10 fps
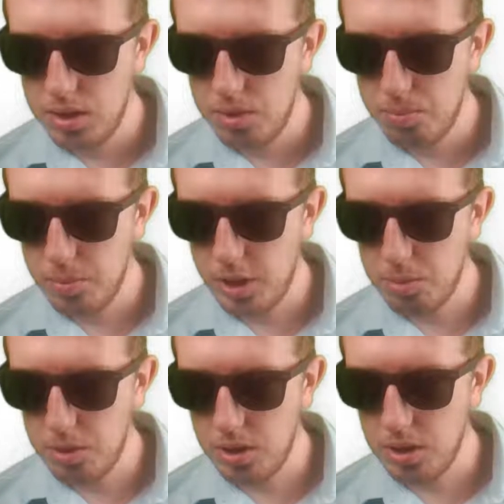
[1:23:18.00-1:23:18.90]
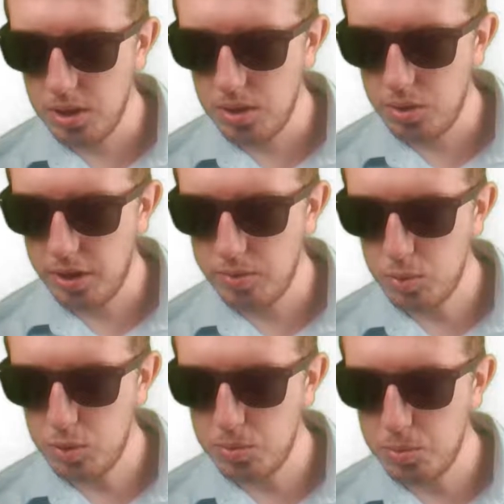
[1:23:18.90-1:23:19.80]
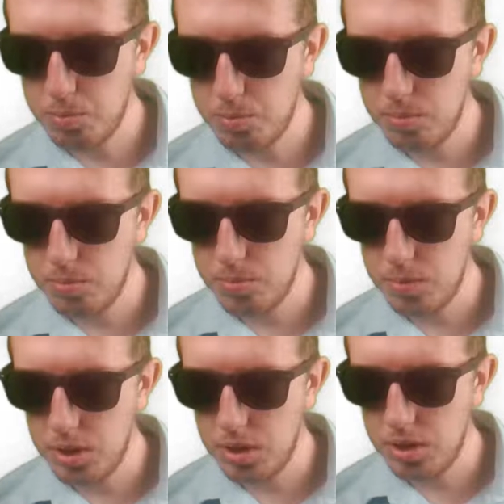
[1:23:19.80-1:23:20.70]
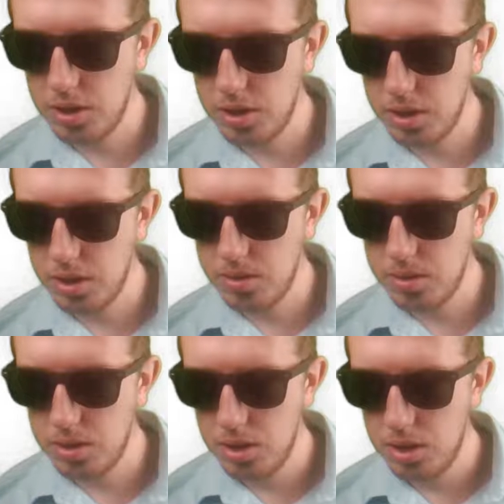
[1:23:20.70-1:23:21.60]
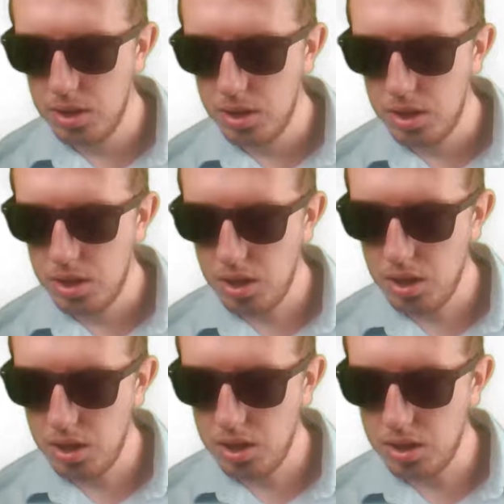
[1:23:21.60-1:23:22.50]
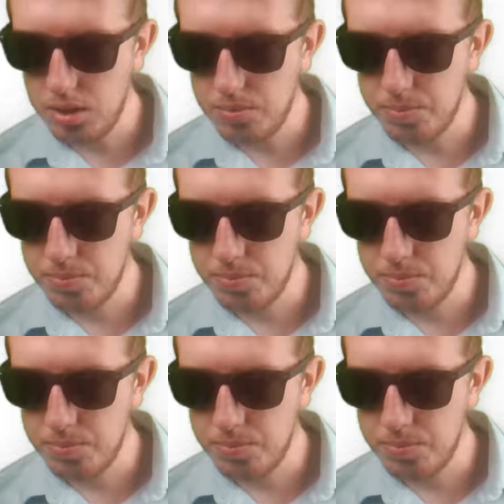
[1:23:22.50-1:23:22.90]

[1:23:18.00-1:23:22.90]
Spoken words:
Maybe do I have use? Oh, I don't know.